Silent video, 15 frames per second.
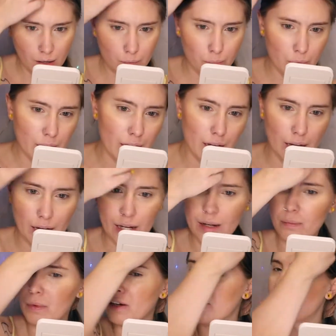me and
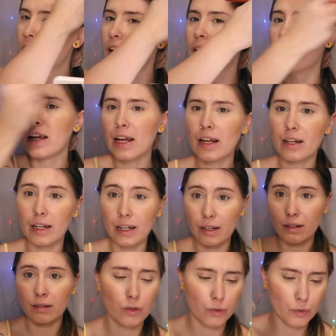my friend Annie,
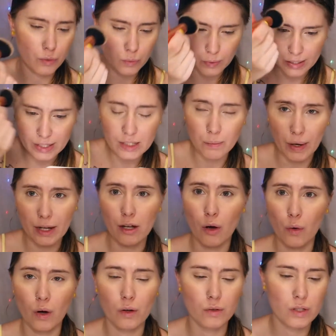who is my
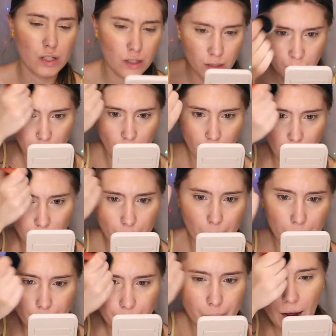co-host,
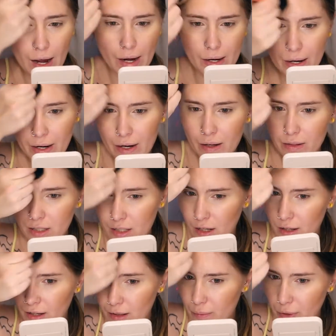I
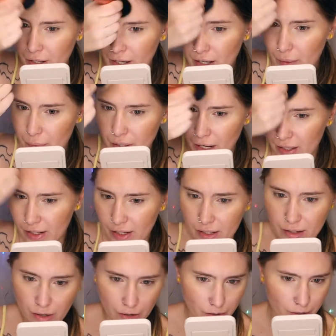started bringing up the idea to
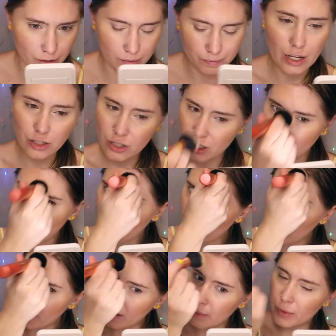her, and she's like, oh my
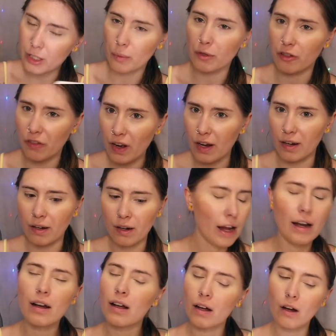god, that'd be so much fun.
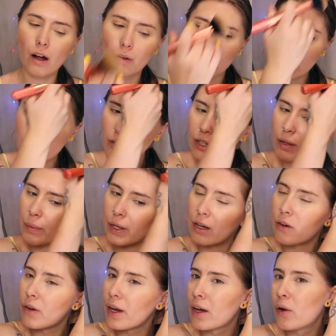And originally I'm like,
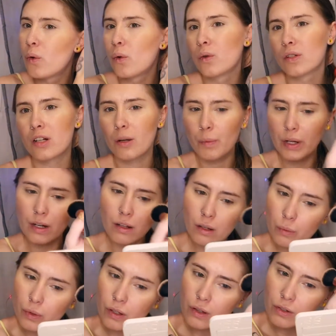okay, cool, it's gonna be another
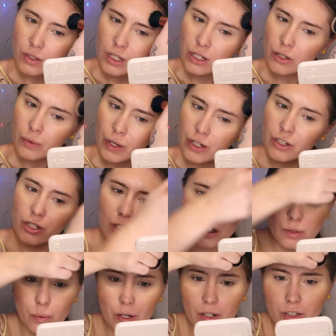one of those situations
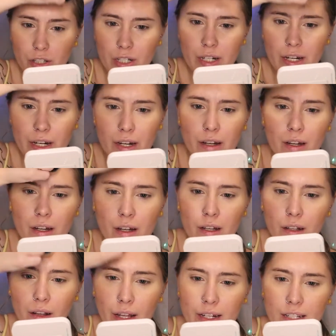where she
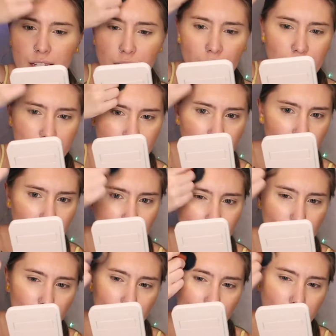likes the idea
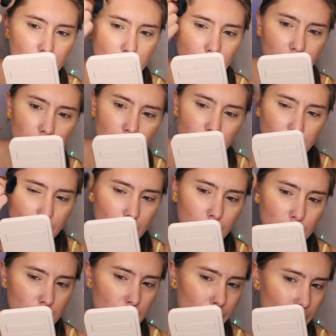and nothing ever
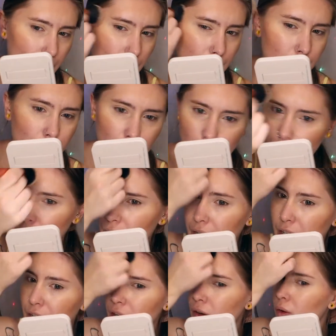comes of it, but you
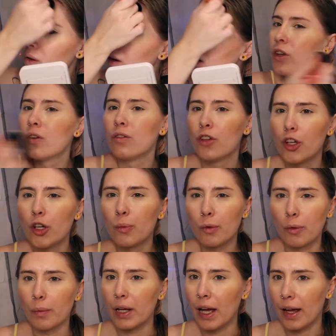know, humor
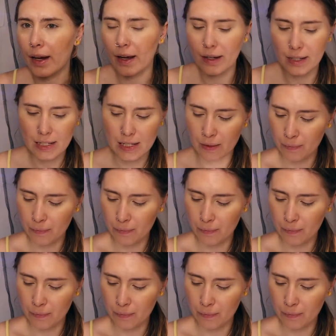me, I guess.